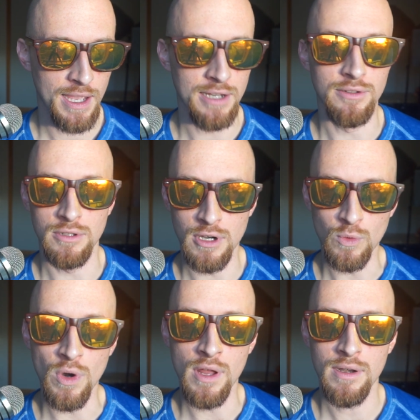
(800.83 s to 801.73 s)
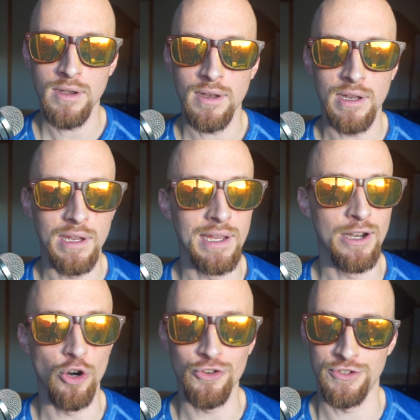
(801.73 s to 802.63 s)
in the long run,
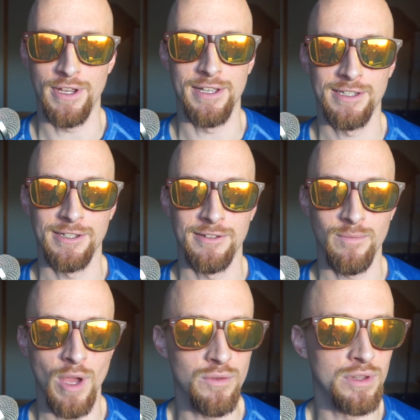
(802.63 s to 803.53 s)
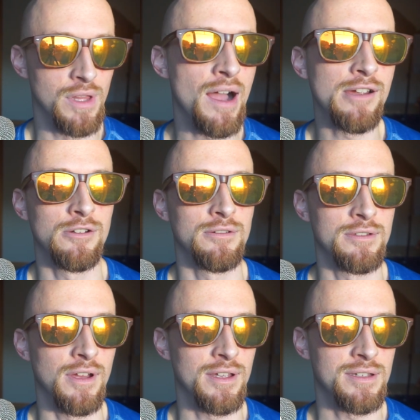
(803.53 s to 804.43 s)
it hurts us. Every lie
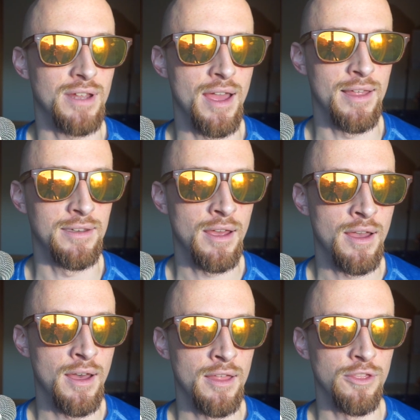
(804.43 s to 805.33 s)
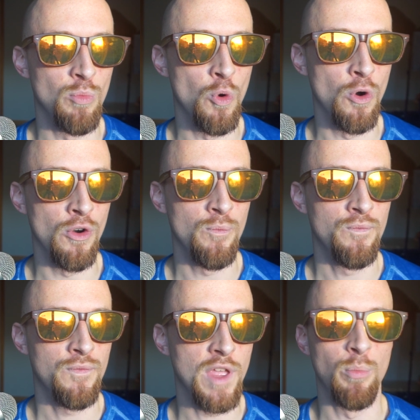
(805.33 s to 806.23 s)
hurts us. And the more
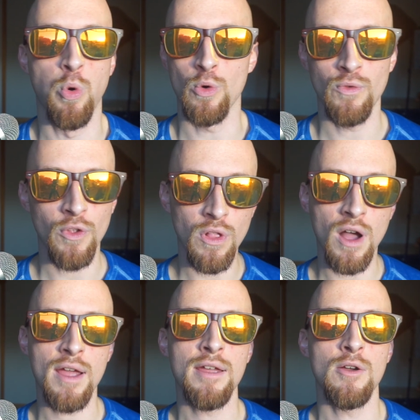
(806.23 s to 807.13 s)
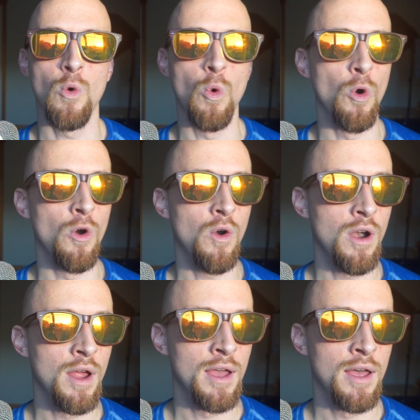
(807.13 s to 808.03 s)
important the lie or
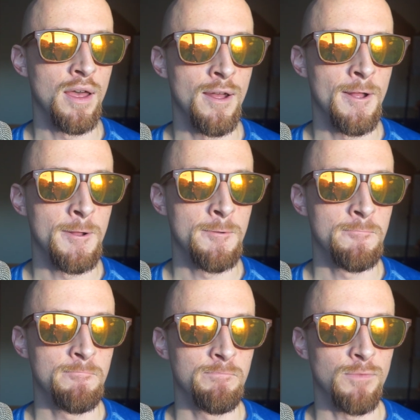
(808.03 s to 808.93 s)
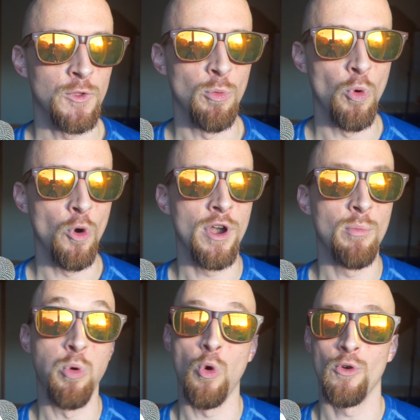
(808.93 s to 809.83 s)
the more
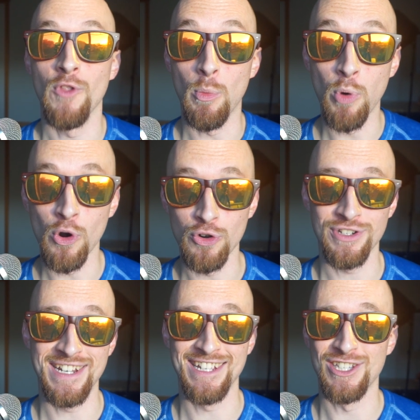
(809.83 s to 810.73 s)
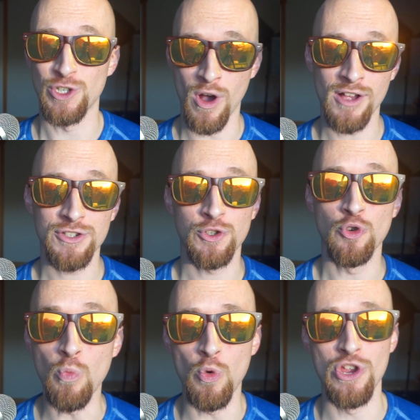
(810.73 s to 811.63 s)
important the person is to us
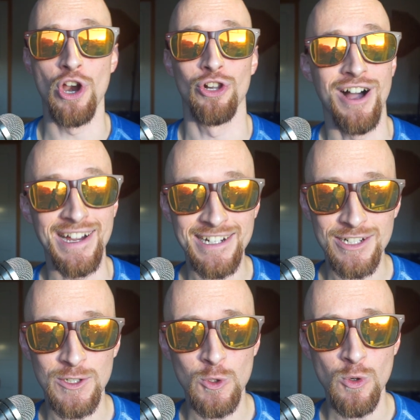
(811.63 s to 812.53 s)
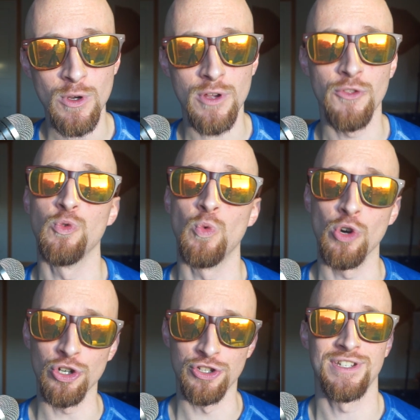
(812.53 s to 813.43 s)
whom we are lying to, the
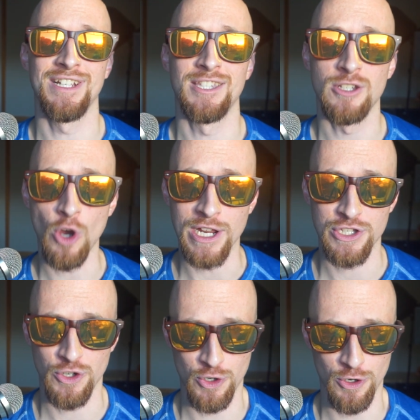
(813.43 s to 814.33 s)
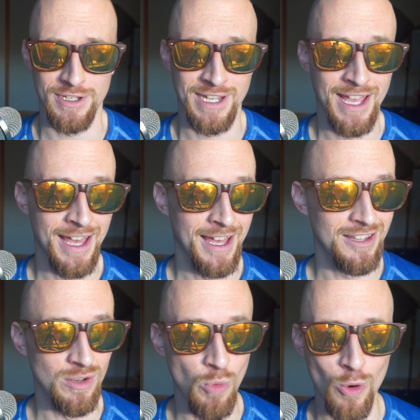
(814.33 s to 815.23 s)
worse it's going to hurt.
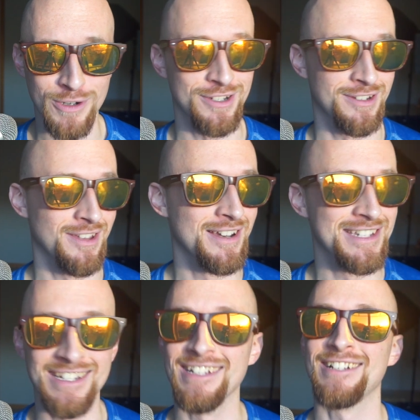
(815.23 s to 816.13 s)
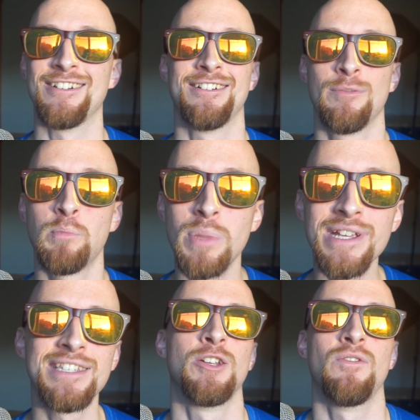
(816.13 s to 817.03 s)
And the more it's just going to dig
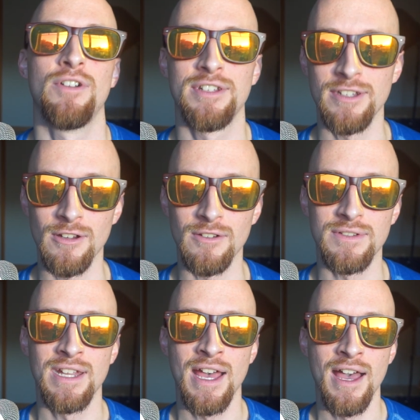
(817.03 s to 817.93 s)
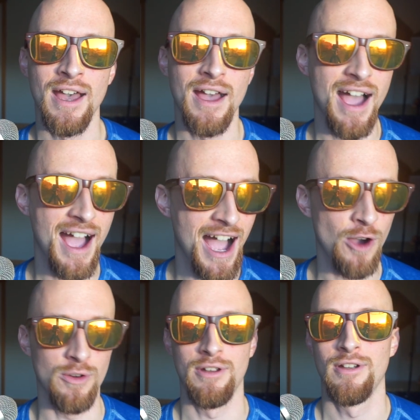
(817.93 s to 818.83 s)
pieces of ourselves
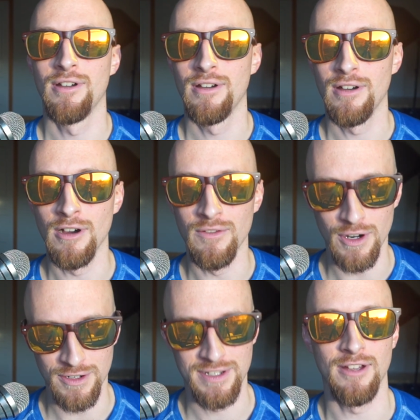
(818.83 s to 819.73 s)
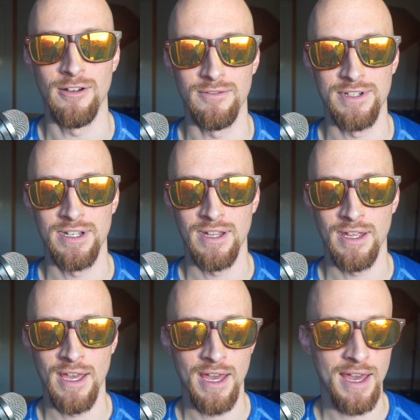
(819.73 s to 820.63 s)
out of ourselves.
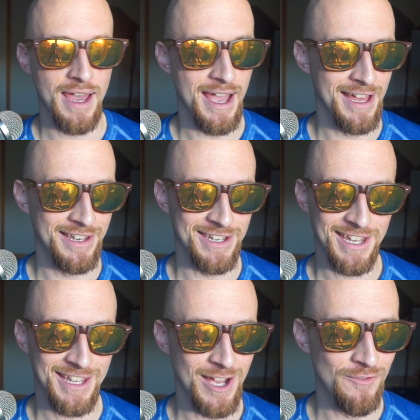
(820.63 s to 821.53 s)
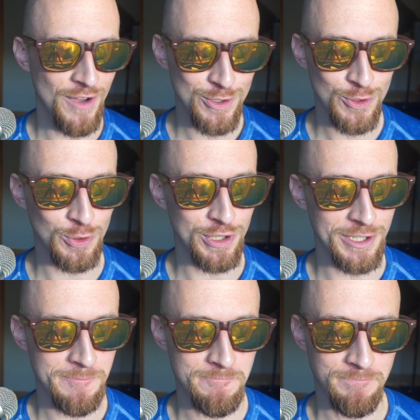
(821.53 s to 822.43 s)
And
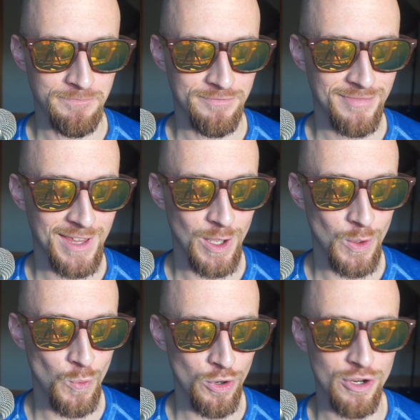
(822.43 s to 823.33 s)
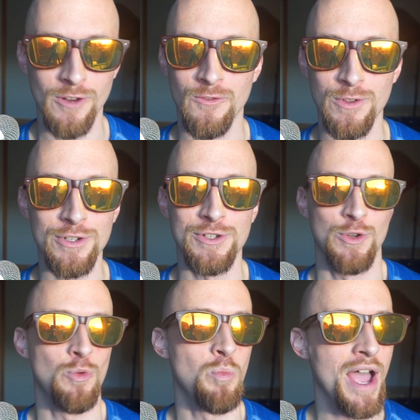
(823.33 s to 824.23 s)
eventually, we're going to feel
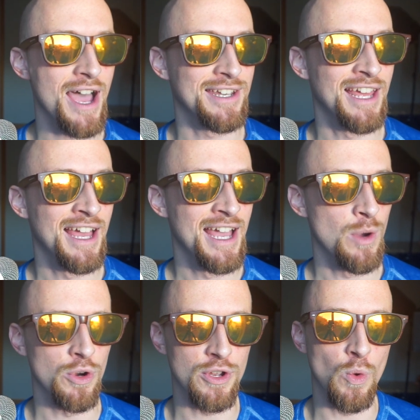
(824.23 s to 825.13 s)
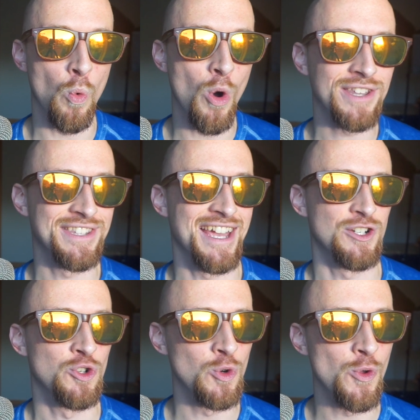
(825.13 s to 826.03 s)
so bad. We're going to want that
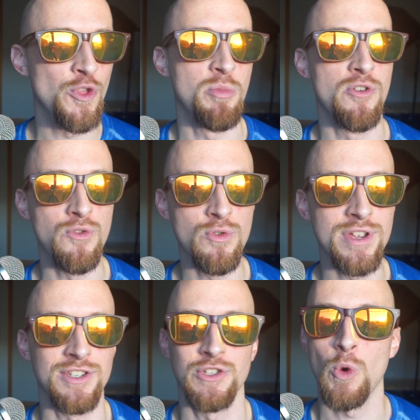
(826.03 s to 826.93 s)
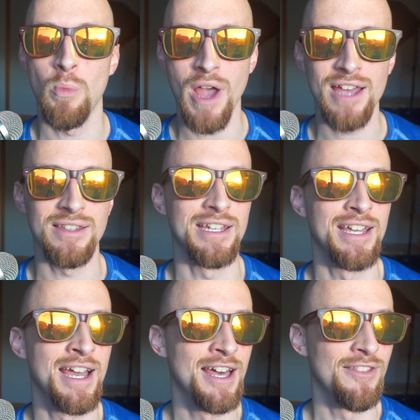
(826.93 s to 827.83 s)
truth to be free so badly
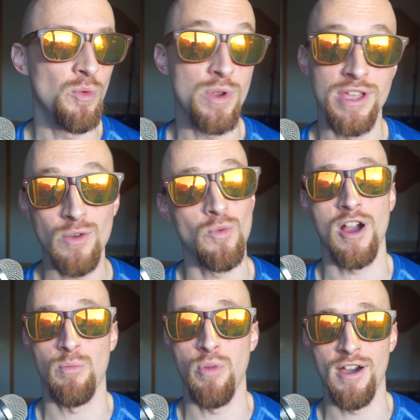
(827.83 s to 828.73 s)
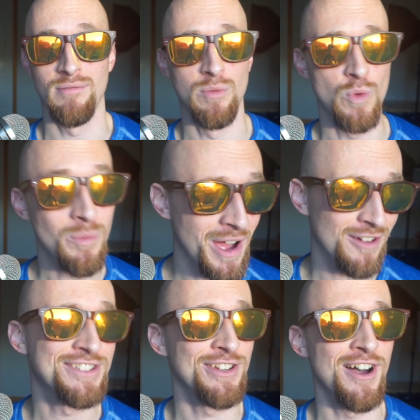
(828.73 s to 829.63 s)
that we hit rock bottom and we
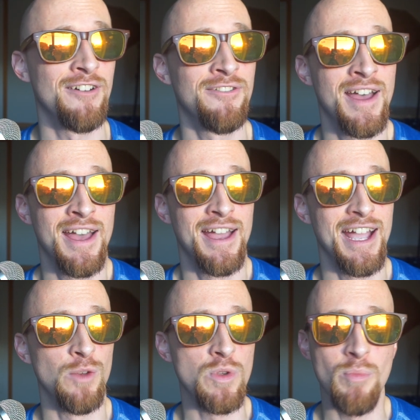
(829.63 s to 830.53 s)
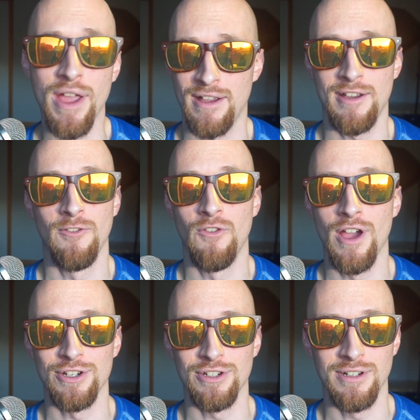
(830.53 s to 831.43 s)
bounce off and we make a
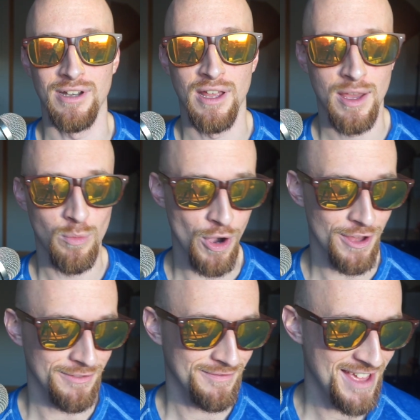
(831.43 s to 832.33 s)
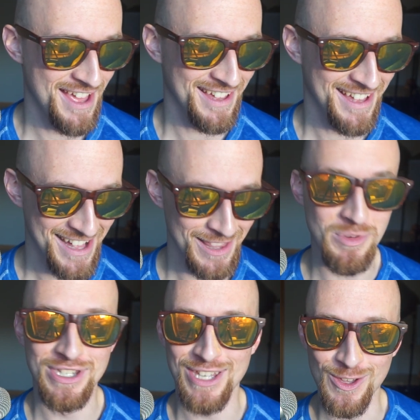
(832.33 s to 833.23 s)
confession. But let
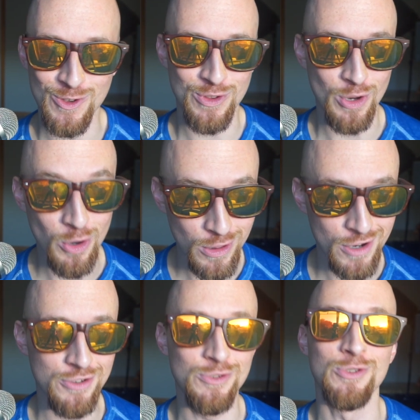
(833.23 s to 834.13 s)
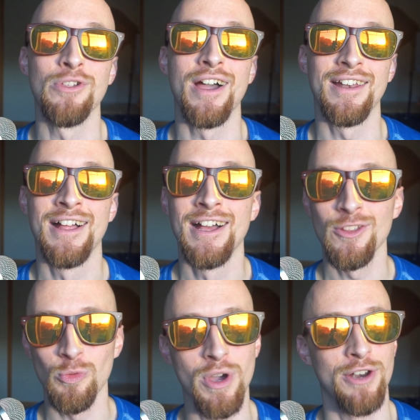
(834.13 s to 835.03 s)
me tell you, the earlier you do that,
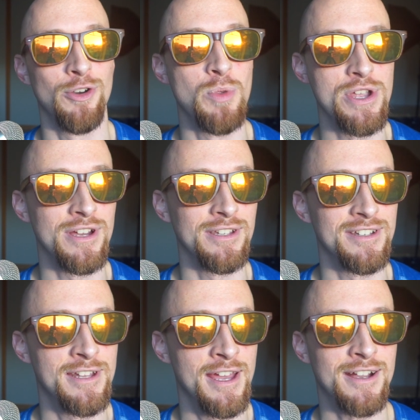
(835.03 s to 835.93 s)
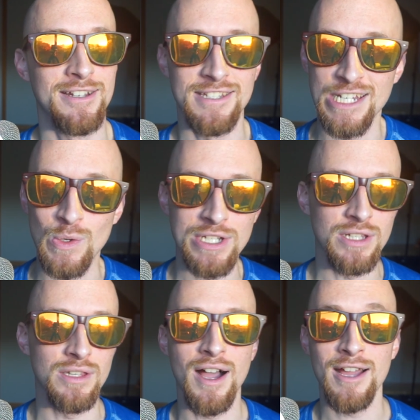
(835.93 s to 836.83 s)
the better, because continuing to
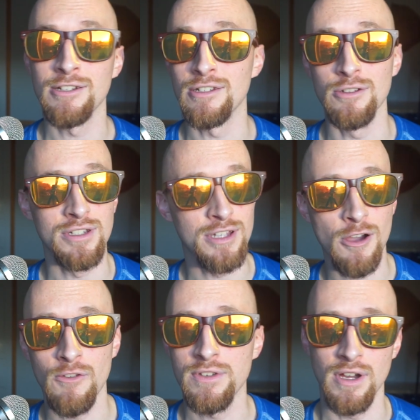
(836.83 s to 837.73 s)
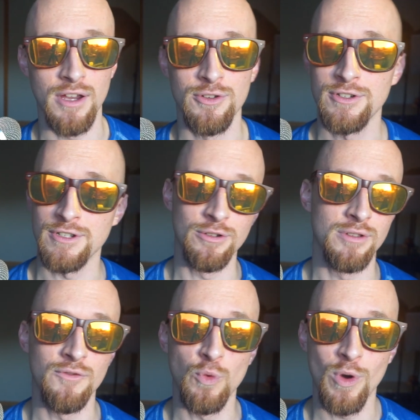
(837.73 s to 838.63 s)
lie to yourself, to others, to your
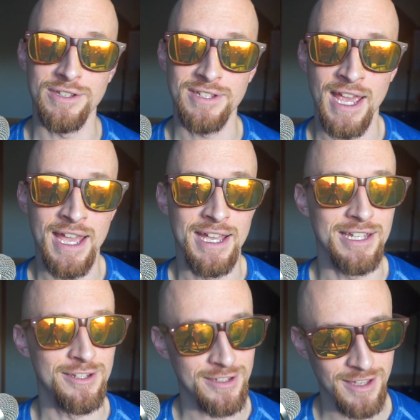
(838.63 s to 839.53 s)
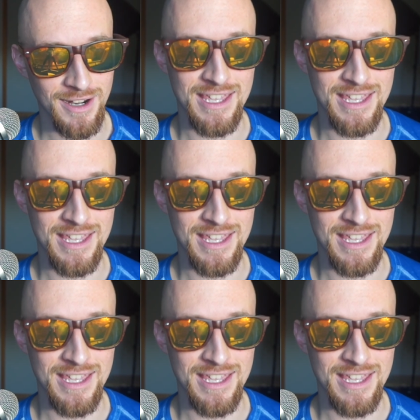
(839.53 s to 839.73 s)
loved ones, it's just going to